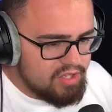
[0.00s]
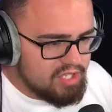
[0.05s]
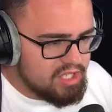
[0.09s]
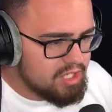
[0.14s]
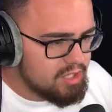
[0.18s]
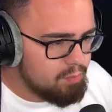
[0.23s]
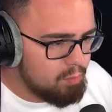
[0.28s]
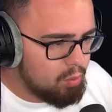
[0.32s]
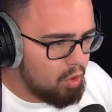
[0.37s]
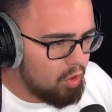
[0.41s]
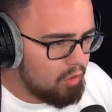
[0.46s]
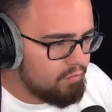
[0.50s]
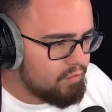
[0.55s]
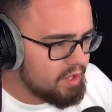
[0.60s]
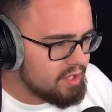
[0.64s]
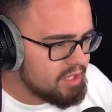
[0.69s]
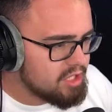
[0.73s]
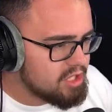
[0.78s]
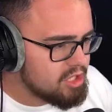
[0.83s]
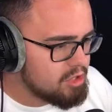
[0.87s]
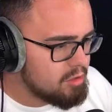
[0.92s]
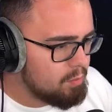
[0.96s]
This is perfect.
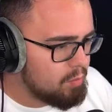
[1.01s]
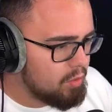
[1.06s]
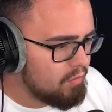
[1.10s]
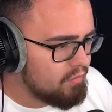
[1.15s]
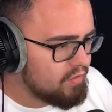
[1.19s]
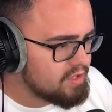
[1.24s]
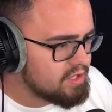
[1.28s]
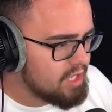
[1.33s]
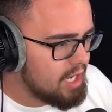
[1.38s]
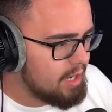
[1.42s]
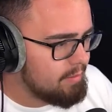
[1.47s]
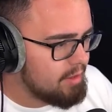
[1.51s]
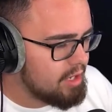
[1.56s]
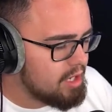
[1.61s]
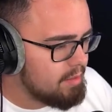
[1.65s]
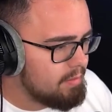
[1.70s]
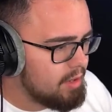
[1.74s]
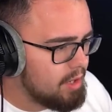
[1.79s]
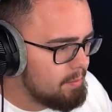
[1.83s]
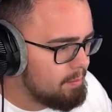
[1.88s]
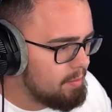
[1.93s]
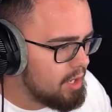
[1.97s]
This is the perfect timing.
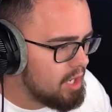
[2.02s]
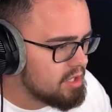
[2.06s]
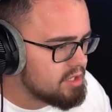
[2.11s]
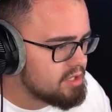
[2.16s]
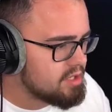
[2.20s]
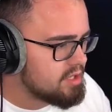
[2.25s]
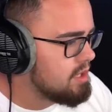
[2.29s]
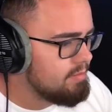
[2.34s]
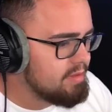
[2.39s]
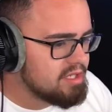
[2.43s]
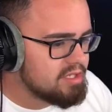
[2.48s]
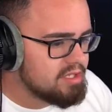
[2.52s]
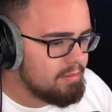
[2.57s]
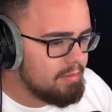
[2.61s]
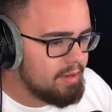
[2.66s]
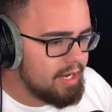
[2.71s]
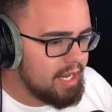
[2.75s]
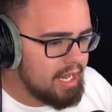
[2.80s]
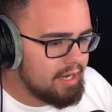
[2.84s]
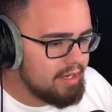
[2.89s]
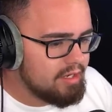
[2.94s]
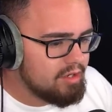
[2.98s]
Come on, boss. Give me
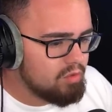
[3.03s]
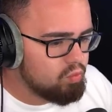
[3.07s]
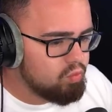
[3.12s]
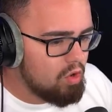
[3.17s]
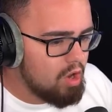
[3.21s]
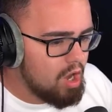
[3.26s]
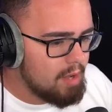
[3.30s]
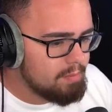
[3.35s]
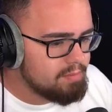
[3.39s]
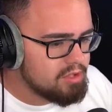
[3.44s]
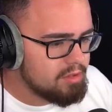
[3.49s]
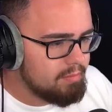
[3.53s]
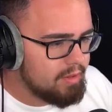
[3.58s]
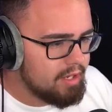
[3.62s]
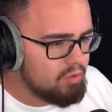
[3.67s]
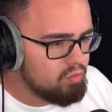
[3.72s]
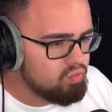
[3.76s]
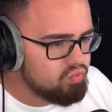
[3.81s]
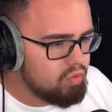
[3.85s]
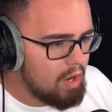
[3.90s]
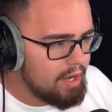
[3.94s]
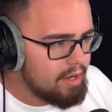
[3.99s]
somebody. I need to rob somebody
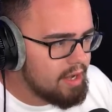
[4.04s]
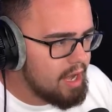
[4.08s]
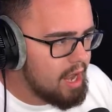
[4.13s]
right